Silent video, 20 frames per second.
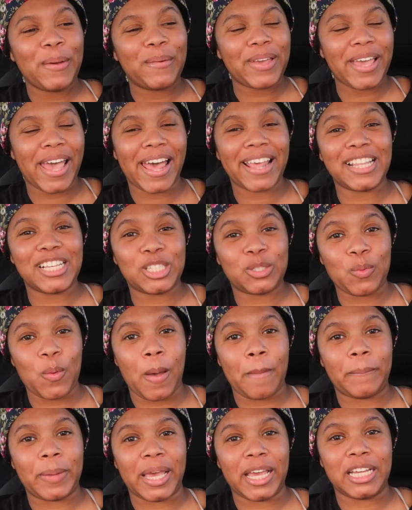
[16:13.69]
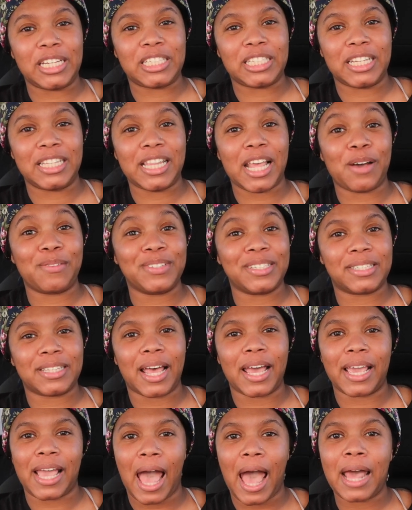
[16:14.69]
We had this one patient that was
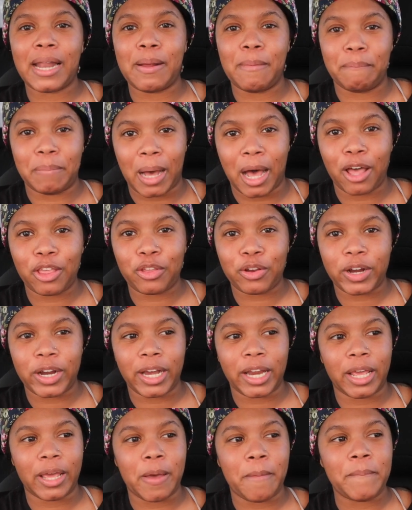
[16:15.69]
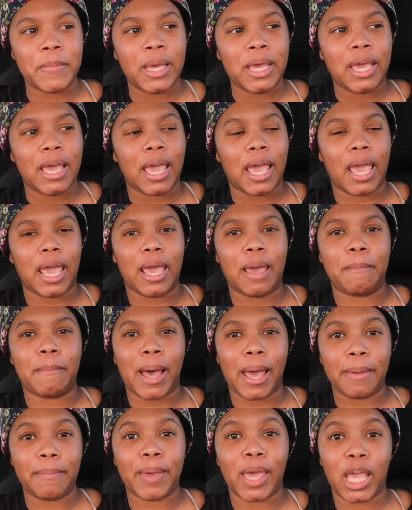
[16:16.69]
like kind of bothering him, and
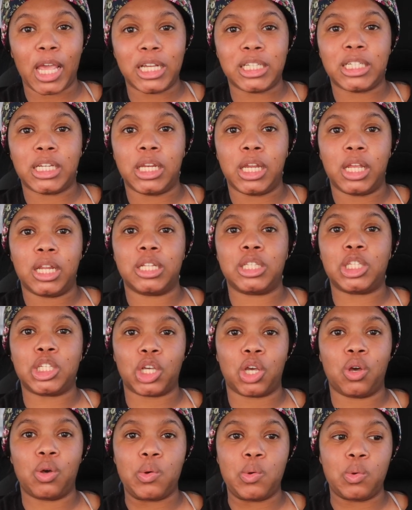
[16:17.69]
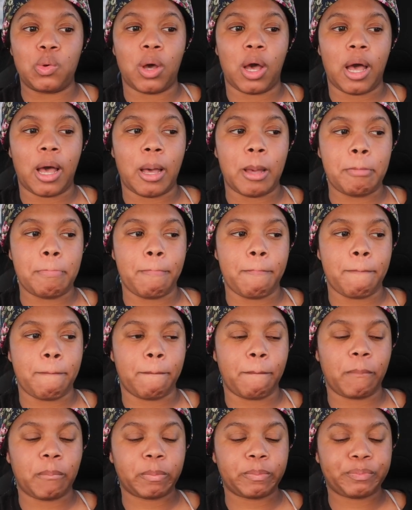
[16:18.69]
my patient needed to go
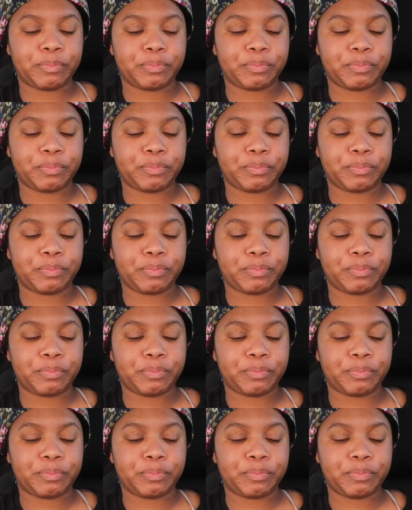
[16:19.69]
um